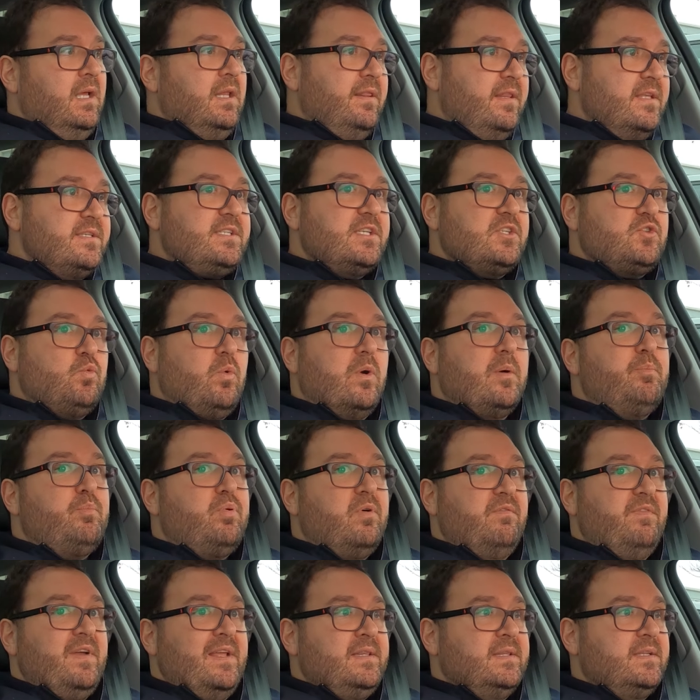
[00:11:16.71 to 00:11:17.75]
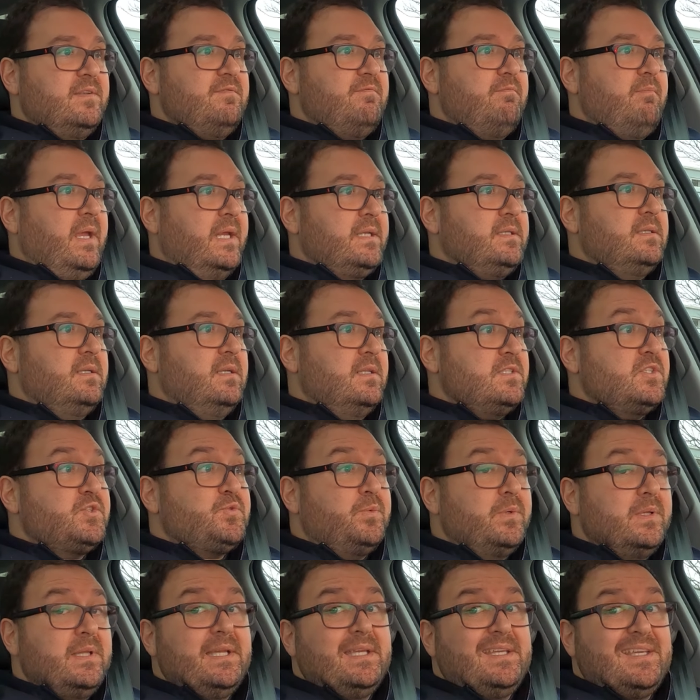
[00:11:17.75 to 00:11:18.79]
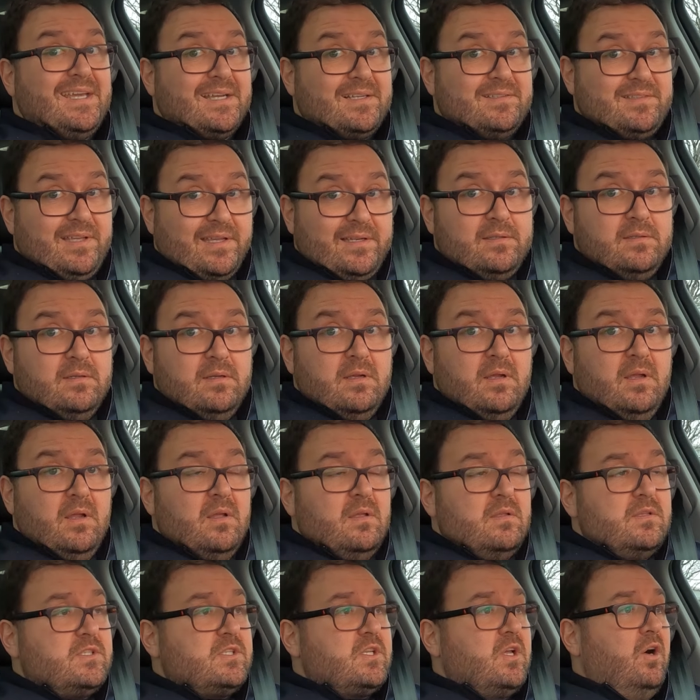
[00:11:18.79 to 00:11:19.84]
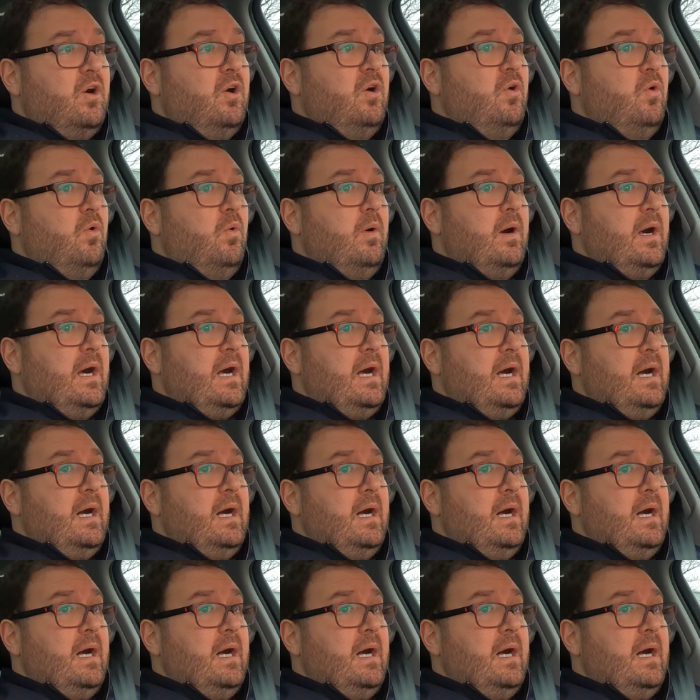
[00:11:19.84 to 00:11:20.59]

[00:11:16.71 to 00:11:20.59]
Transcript: this is where preventive maintenance really kicked in. So